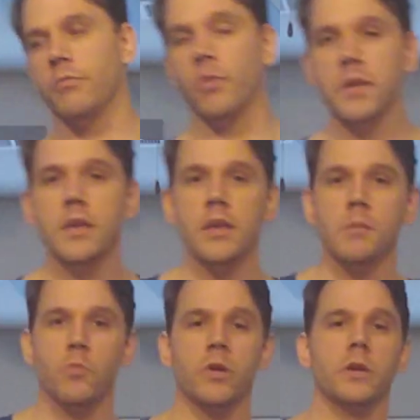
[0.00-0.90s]
For me,
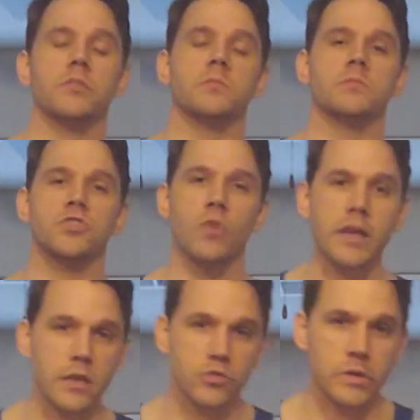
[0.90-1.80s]
I'm working on some
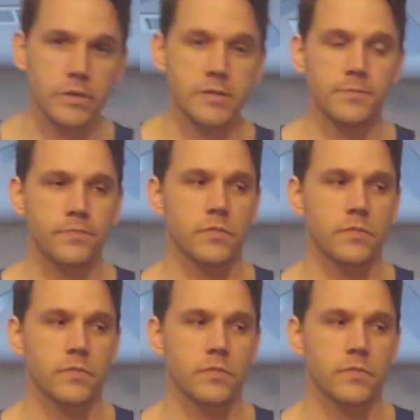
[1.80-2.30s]
striking drills